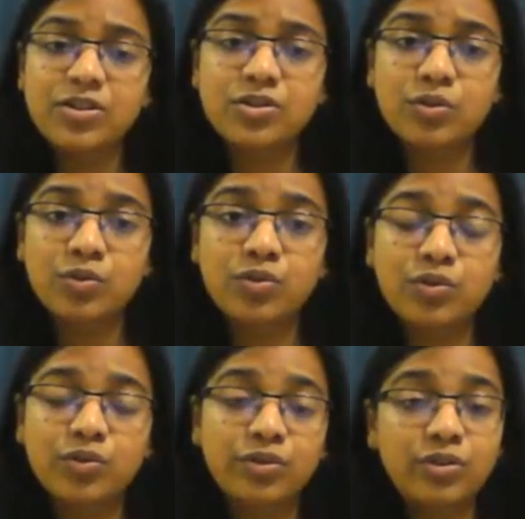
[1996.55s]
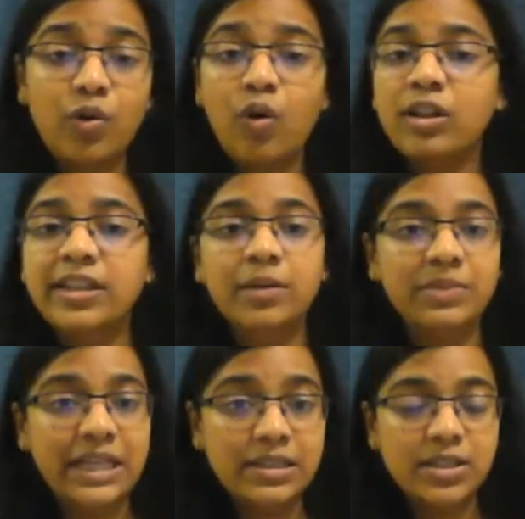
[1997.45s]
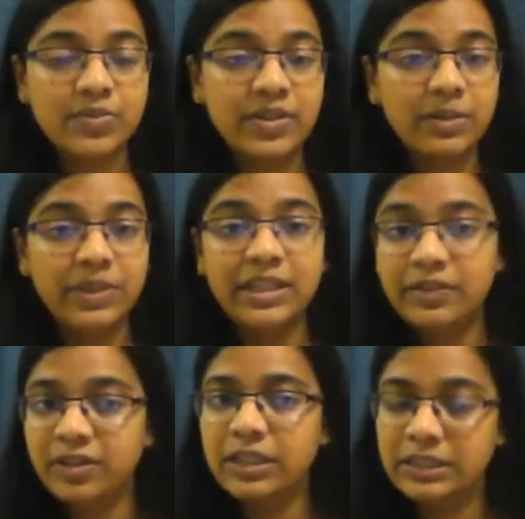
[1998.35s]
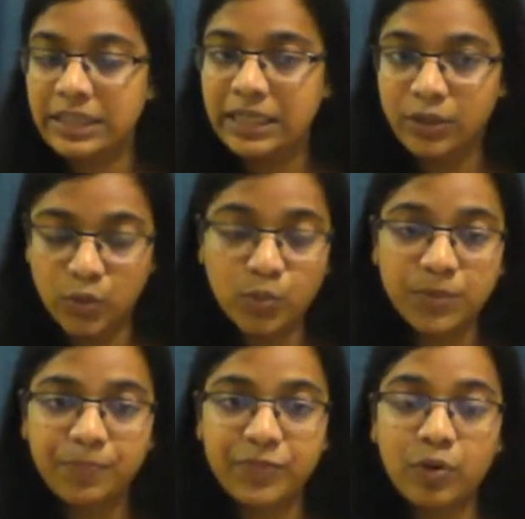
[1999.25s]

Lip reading: So all the updates will be given in that group.